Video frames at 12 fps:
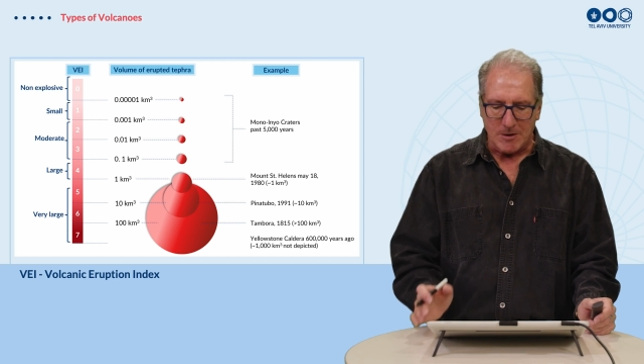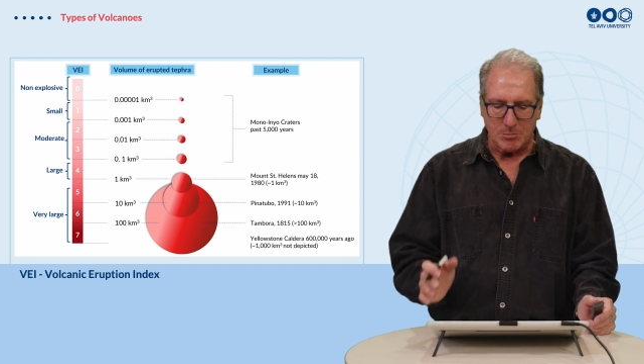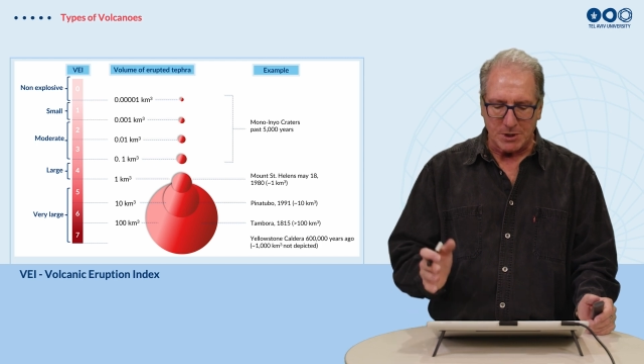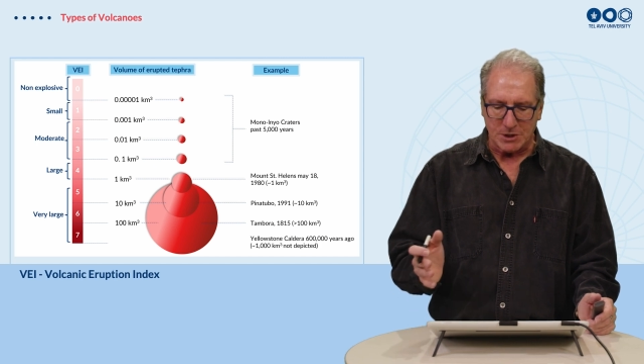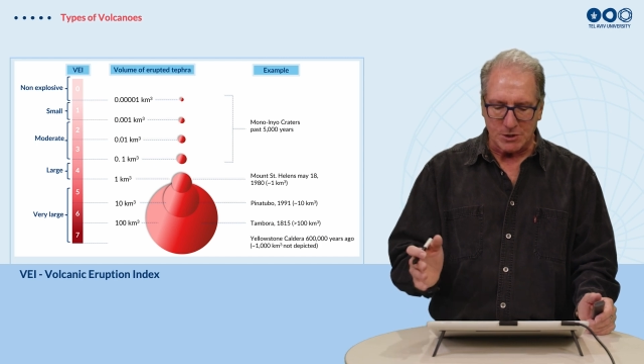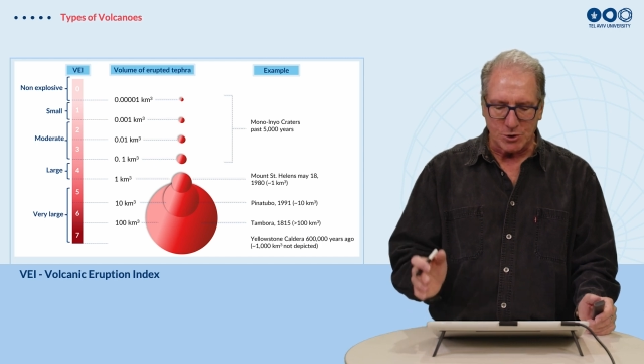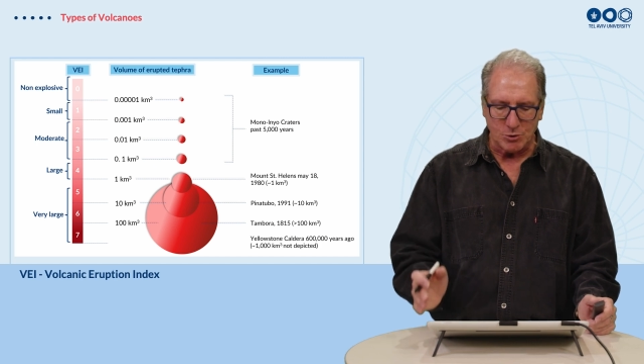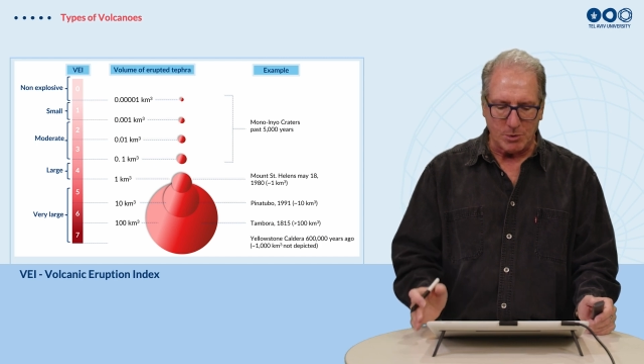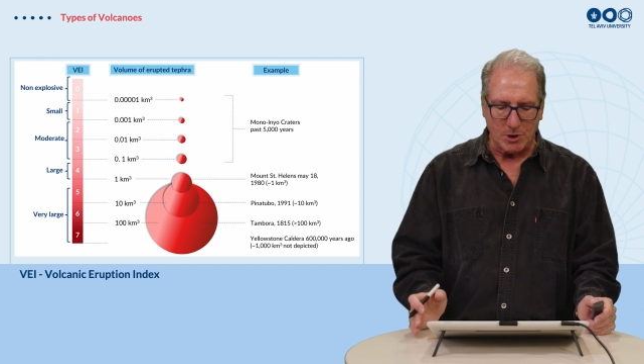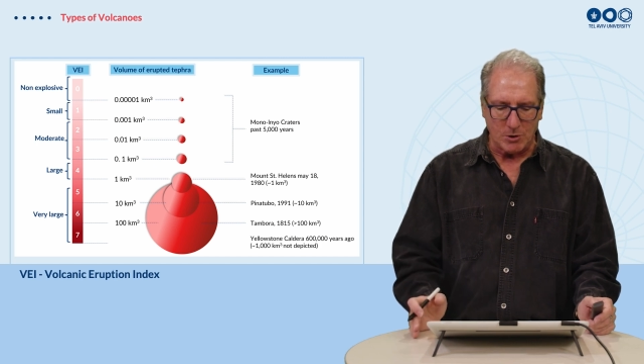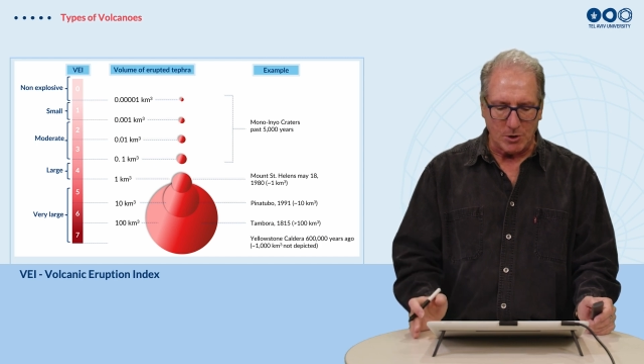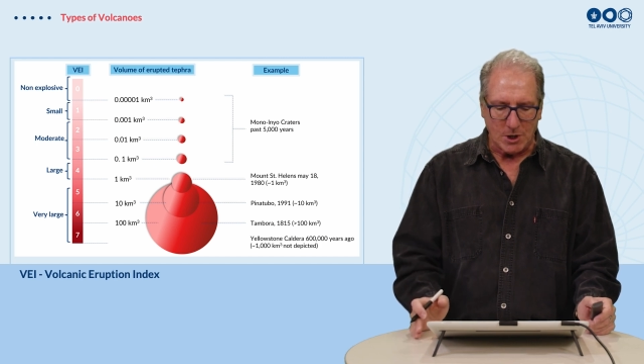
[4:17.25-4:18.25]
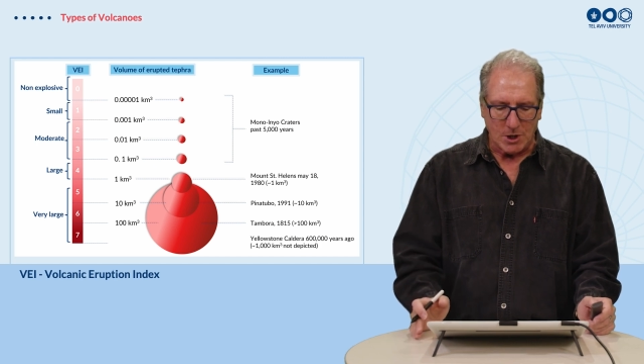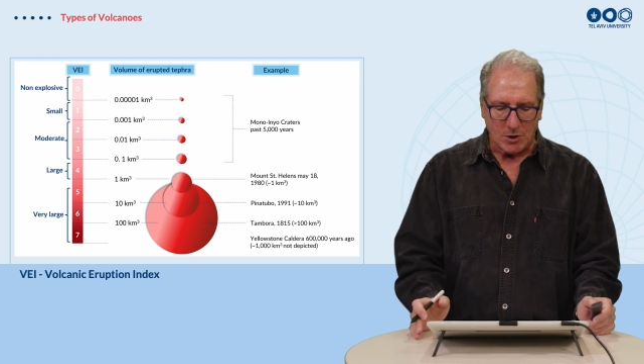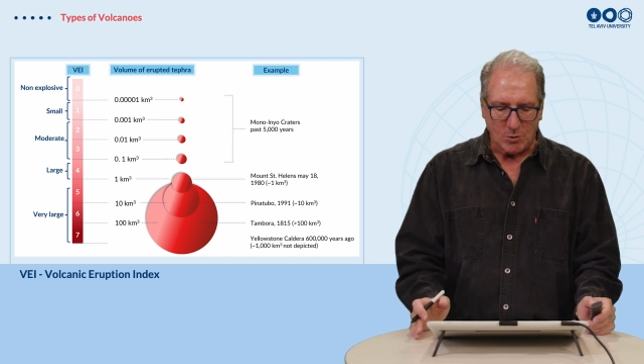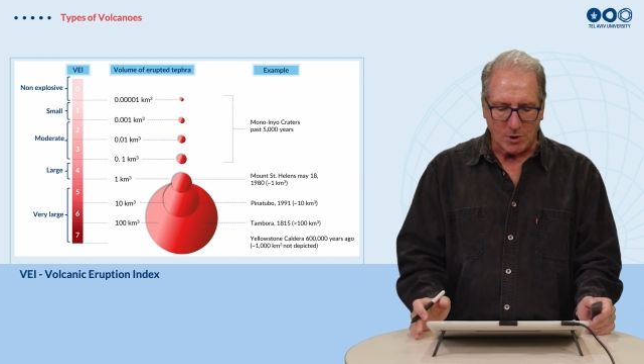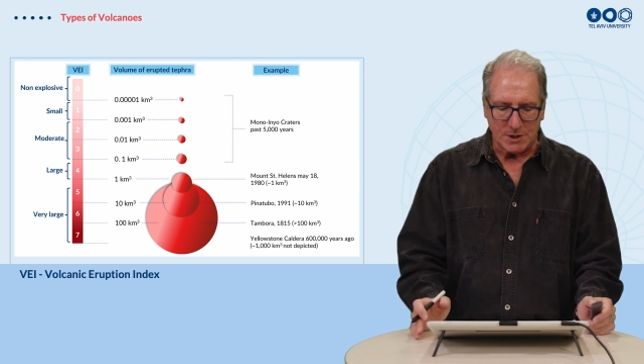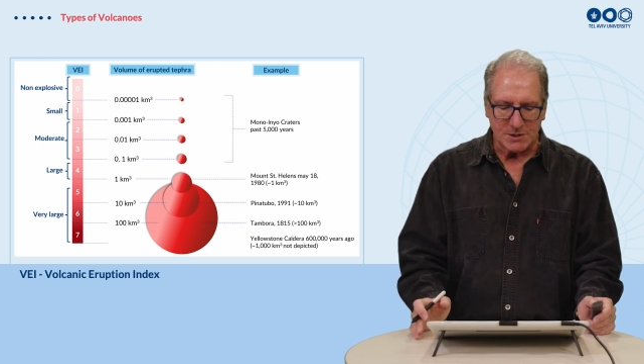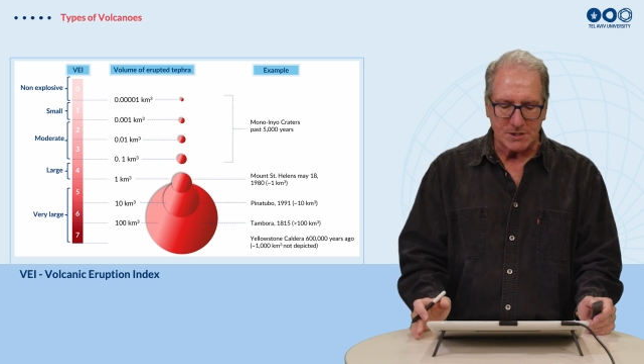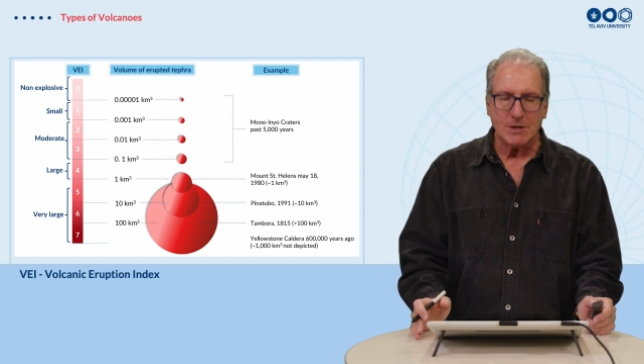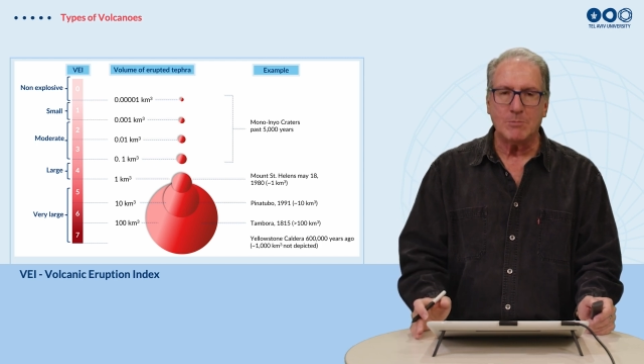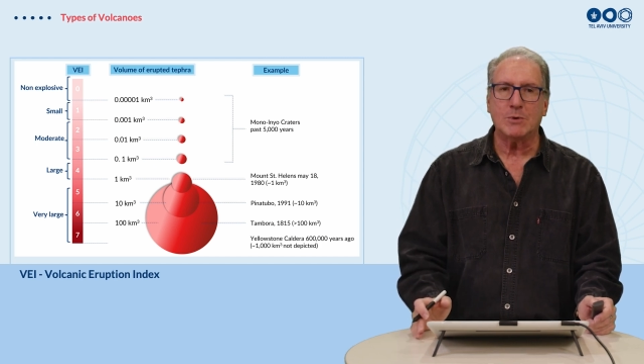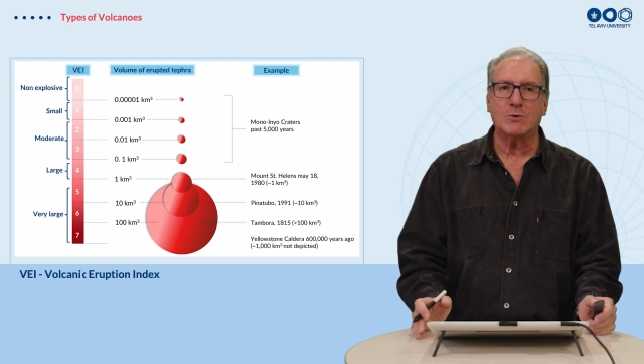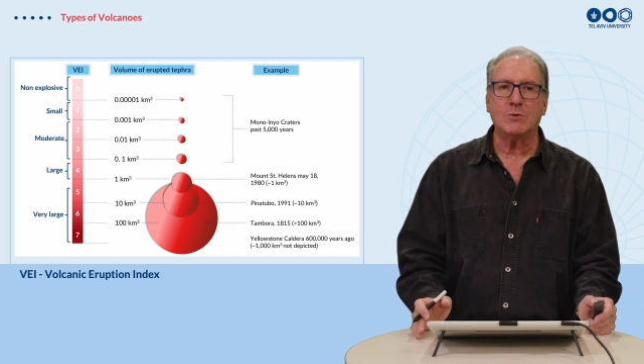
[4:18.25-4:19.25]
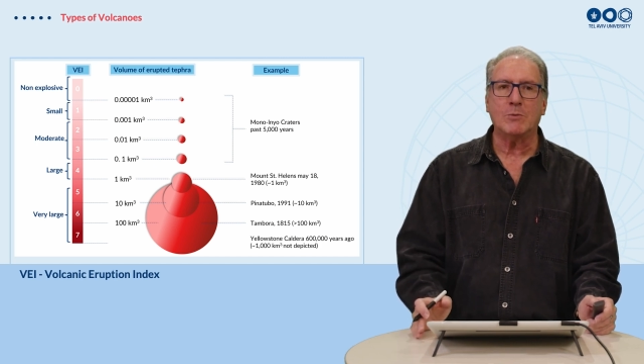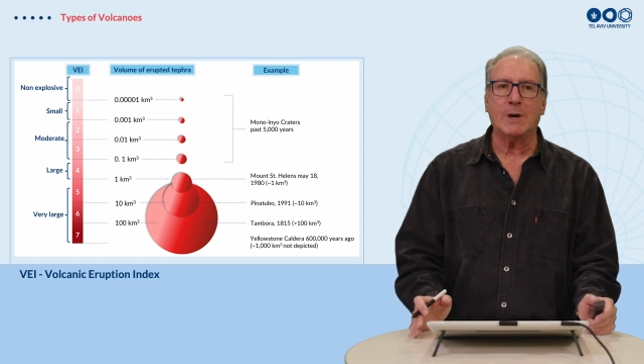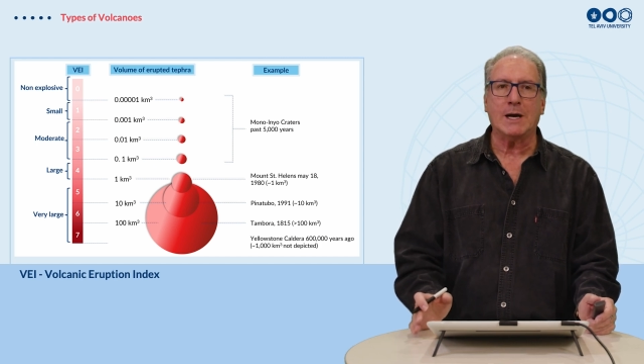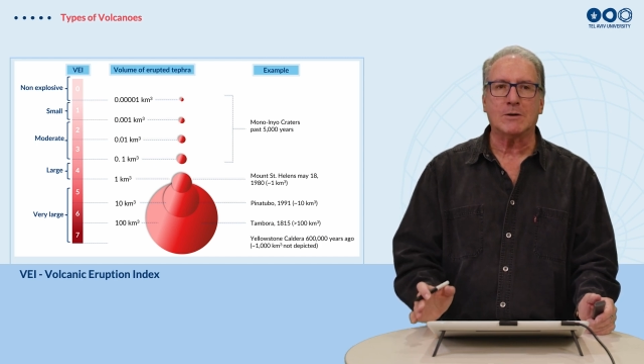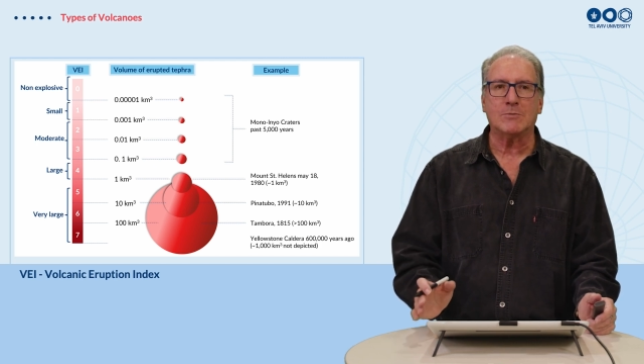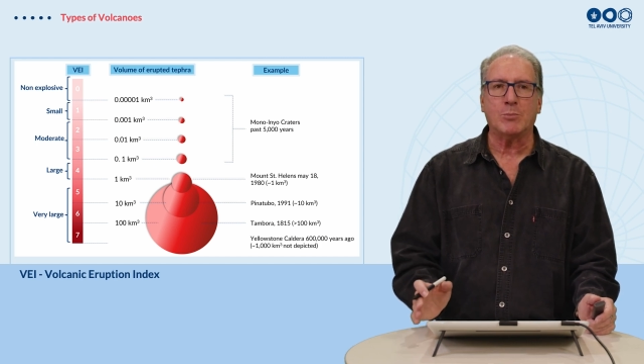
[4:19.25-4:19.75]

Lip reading: Pinatubo was about